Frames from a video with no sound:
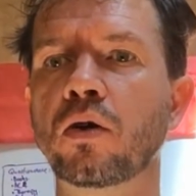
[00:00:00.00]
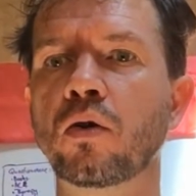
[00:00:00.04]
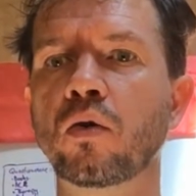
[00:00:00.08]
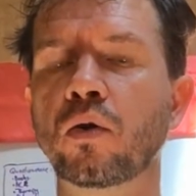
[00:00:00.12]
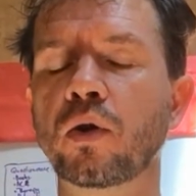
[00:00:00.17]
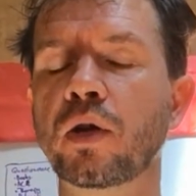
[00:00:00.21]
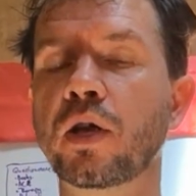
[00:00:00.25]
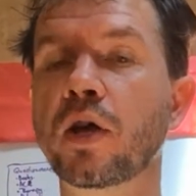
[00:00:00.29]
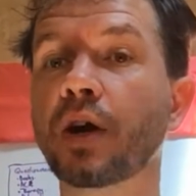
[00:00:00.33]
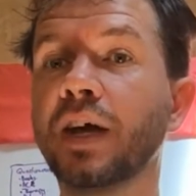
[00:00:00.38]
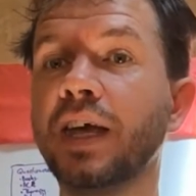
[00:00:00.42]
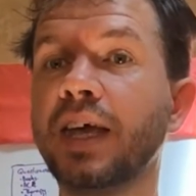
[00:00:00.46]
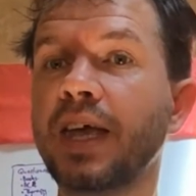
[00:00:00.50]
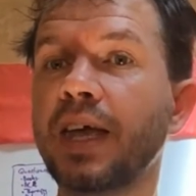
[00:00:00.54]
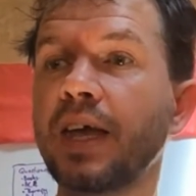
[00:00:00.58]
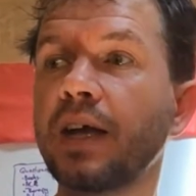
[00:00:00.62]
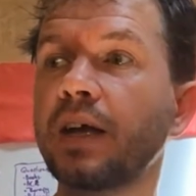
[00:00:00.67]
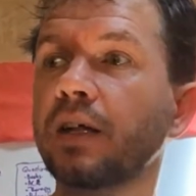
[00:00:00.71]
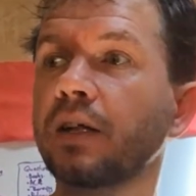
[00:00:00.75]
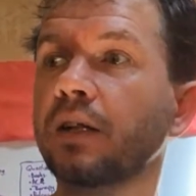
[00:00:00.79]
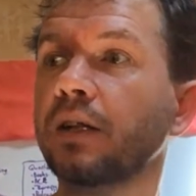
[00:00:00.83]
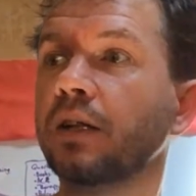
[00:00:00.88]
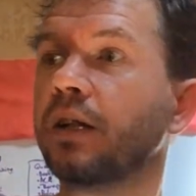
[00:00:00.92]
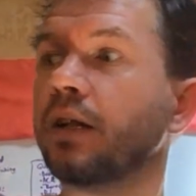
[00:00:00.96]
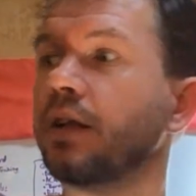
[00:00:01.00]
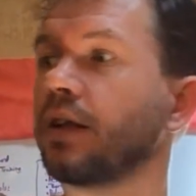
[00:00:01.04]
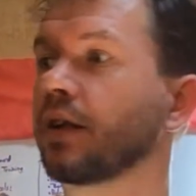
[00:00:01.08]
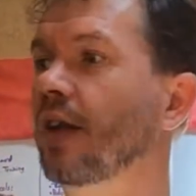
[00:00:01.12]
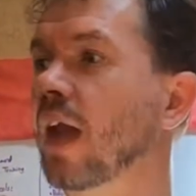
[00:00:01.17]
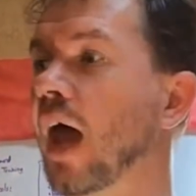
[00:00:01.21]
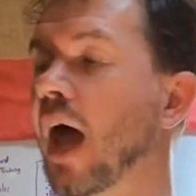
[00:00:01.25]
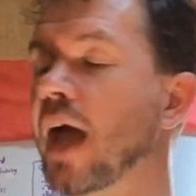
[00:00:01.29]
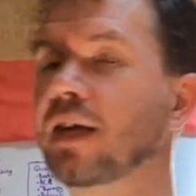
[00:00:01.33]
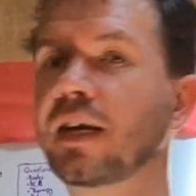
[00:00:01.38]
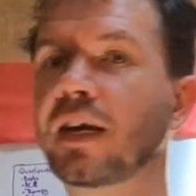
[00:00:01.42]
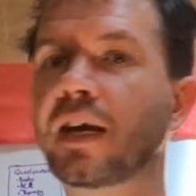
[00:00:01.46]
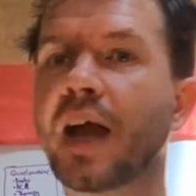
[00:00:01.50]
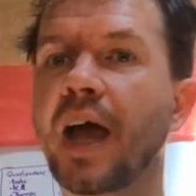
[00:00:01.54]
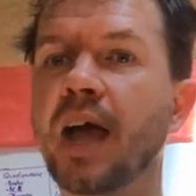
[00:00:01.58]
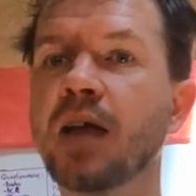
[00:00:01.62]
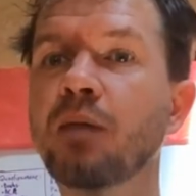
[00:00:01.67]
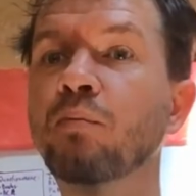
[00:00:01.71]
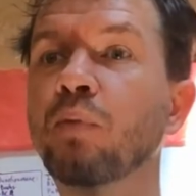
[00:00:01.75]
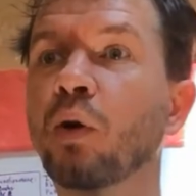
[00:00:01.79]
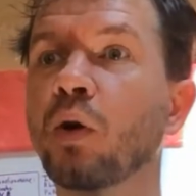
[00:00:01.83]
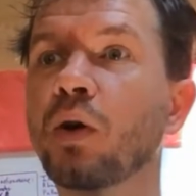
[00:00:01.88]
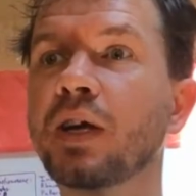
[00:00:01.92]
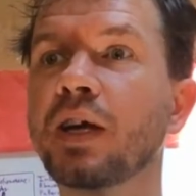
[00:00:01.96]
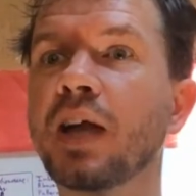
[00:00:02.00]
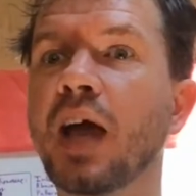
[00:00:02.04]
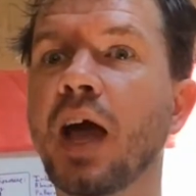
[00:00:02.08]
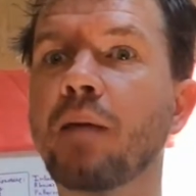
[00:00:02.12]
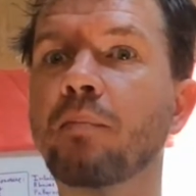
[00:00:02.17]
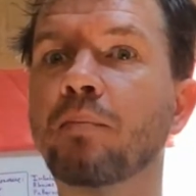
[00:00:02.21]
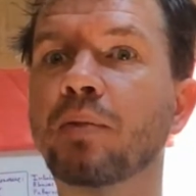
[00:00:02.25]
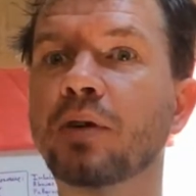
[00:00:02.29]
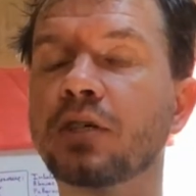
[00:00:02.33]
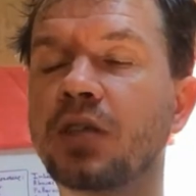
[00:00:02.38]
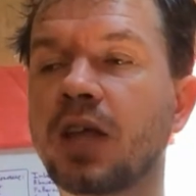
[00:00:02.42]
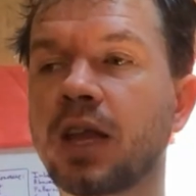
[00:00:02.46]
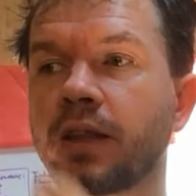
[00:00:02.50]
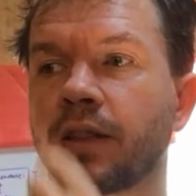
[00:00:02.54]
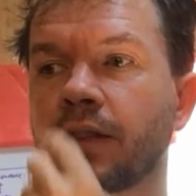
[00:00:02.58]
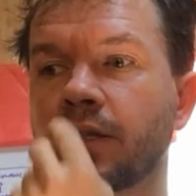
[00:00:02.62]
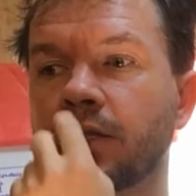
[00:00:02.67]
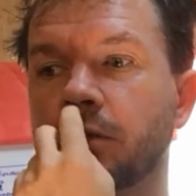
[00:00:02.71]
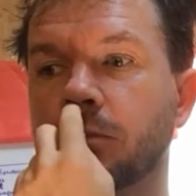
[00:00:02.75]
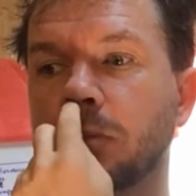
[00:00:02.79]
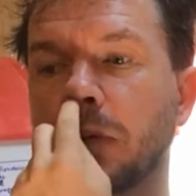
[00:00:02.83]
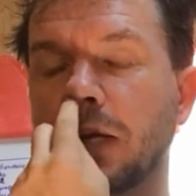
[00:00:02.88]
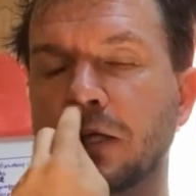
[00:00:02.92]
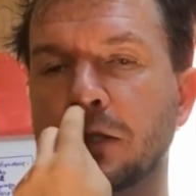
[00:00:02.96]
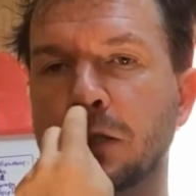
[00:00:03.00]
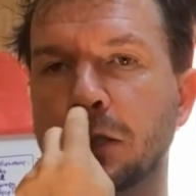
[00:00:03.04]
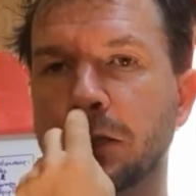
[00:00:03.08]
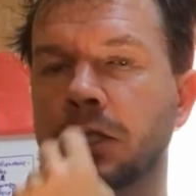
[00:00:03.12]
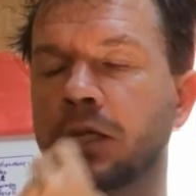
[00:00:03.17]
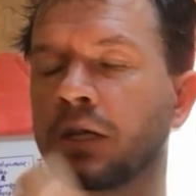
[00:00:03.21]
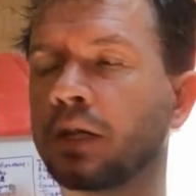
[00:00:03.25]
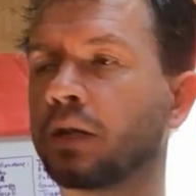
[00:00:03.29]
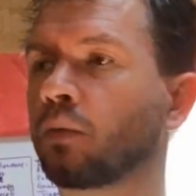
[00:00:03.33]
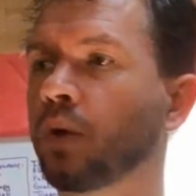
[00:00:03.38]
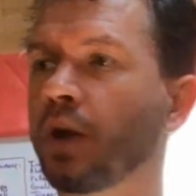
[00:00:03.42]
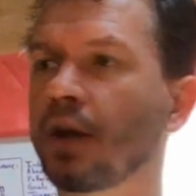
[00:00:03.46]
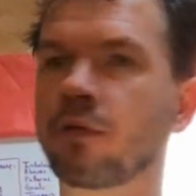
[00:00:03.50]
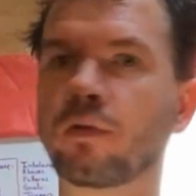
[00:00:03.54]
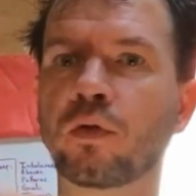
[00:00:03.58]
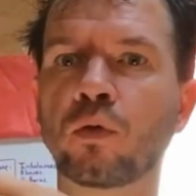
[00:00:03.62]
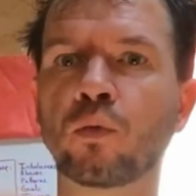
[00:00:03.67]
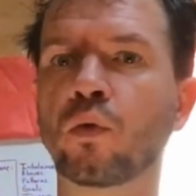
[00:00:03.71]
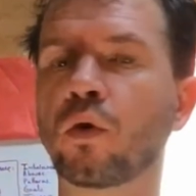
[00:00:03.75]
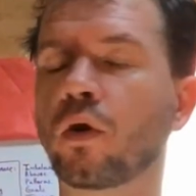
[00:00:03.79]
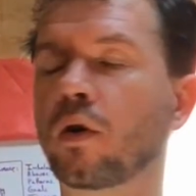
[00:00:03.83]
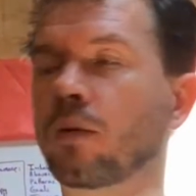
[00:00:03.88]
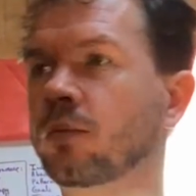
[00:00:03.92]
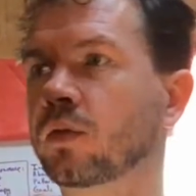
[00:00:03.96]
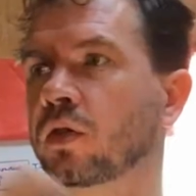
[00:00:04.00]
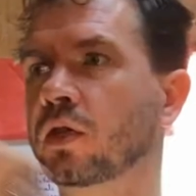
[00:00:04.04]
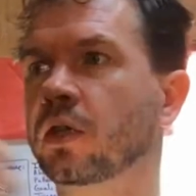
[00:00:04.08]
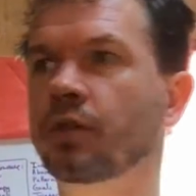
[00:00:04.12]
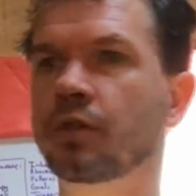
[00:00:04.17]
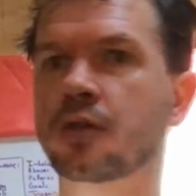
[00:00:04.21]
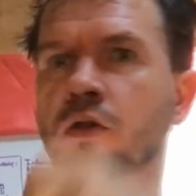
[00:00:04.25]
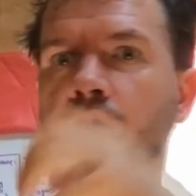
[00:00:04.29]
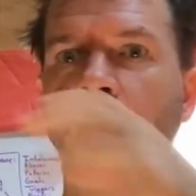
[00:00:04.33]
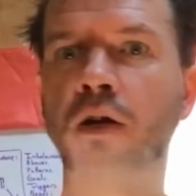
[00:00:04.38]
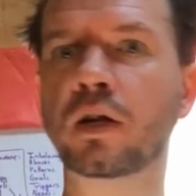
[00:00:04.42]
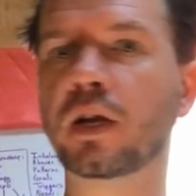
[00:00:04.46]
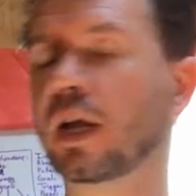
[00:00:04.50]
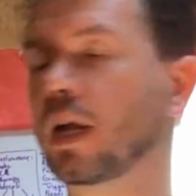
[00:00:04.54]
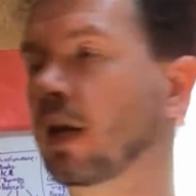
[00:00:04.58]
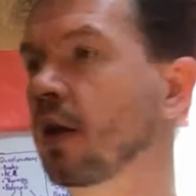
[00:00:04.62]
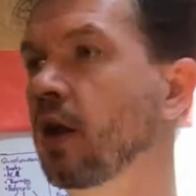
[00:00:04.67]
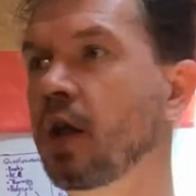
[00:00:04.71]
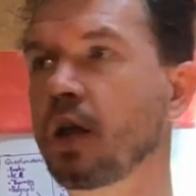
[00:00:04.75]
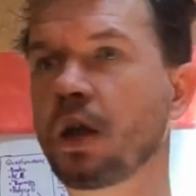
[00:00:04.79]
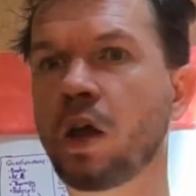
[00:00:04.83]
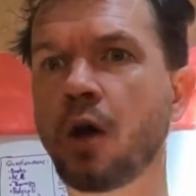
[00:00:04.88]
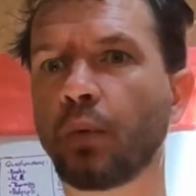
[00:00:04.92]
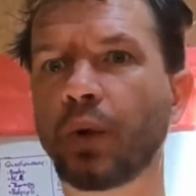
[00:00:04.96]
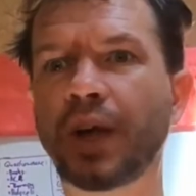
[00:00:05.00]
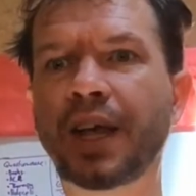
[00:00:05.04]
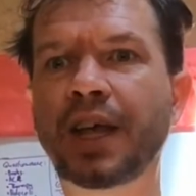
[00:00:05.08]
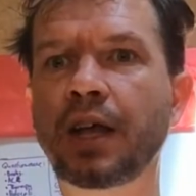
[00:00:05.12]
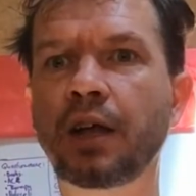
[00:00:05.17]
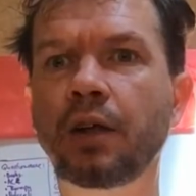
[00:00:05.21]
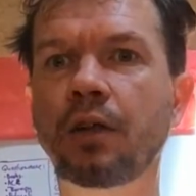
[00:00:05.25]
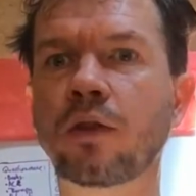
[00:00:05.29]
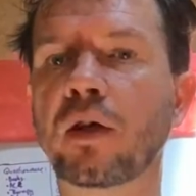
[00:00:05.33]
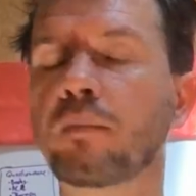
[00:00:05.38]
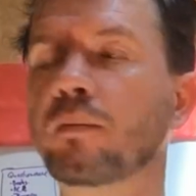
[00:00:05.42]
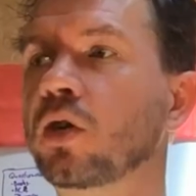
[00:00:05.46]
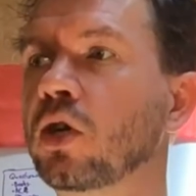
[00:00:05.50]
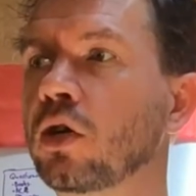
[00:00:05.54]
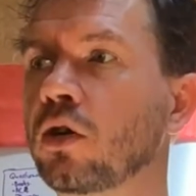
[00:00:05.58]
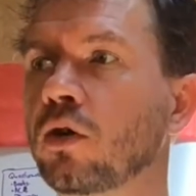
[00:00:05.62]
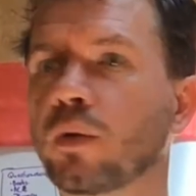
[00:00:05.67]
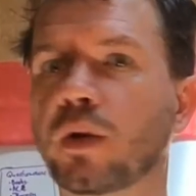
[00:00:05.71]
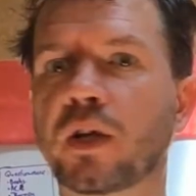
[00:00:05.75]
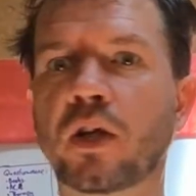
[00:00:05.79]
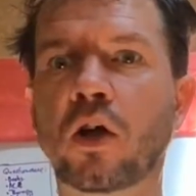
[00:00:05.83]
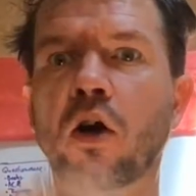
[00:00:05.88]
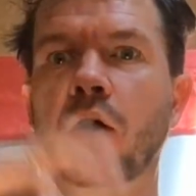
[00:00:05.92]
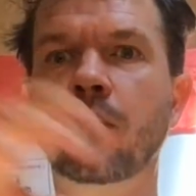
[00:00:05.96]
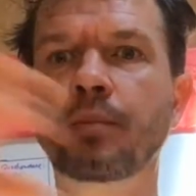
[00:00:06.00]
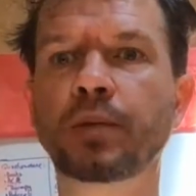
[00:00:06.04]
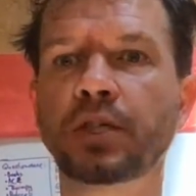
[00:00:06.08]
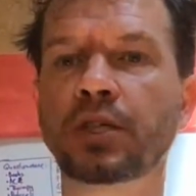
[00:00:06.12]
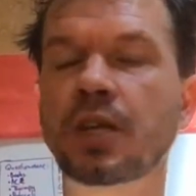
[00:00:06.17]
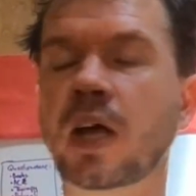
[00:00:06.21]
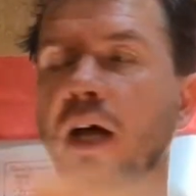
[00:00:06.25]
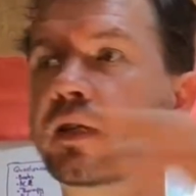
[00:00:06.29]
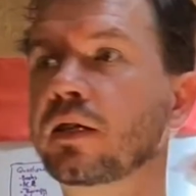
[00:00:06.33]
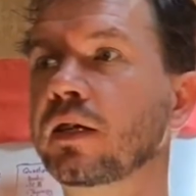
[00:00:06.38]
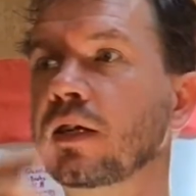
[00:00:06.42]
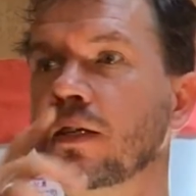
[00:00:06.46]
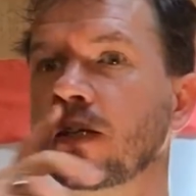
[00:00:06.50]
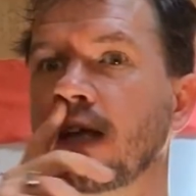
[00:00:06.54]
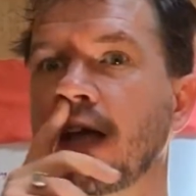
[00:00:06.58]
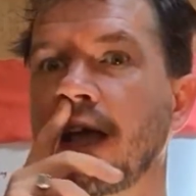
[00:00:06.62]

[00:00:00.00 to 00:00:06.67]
Well, you kill 99.9% of the species. And then what of the worms that start to eat? No, we kill them too with herbicides.